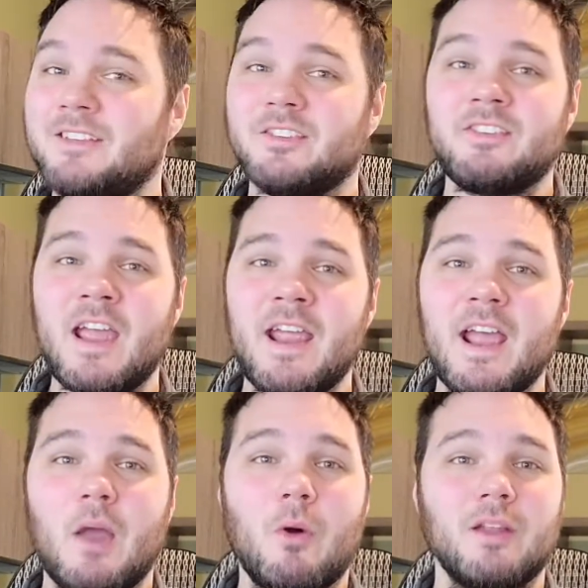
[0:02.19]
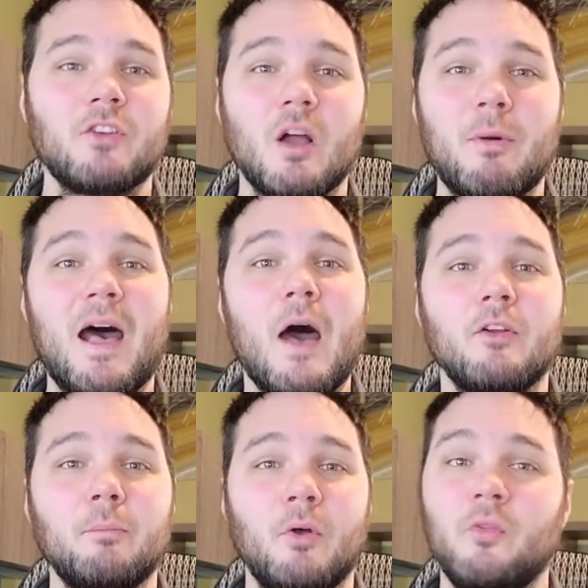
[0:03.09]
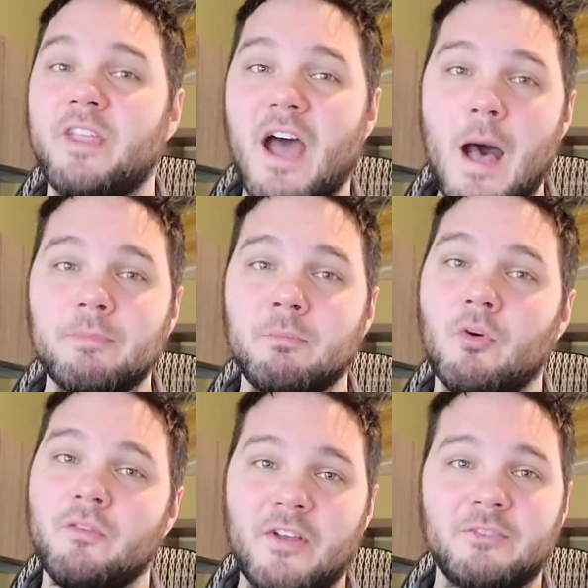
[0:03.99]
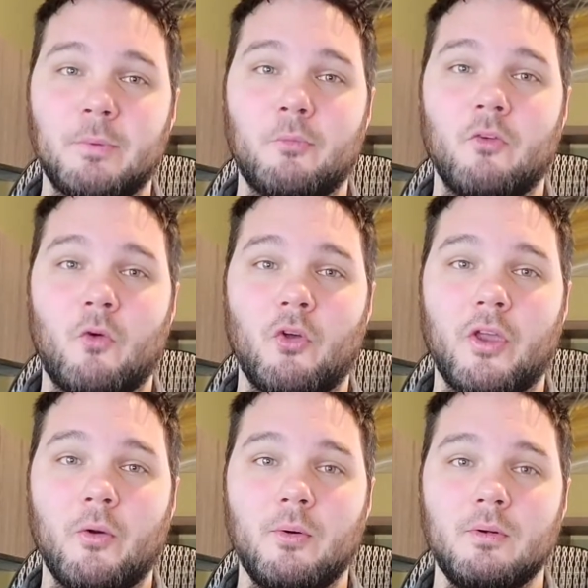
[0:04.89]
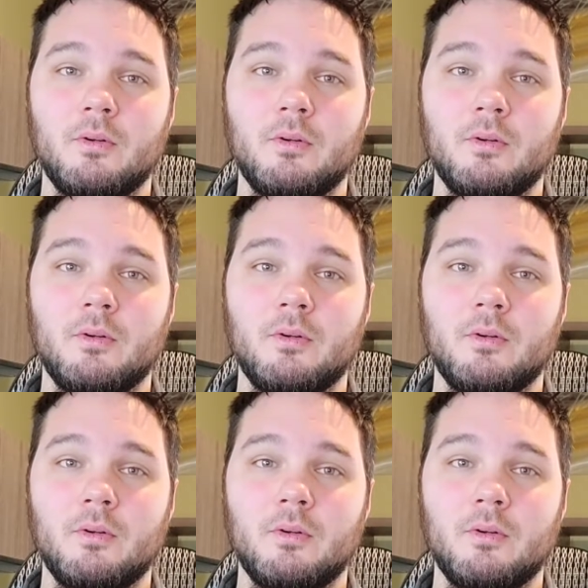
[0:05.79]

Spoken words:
and today I want to talk about how to build the optimal investment portfolio.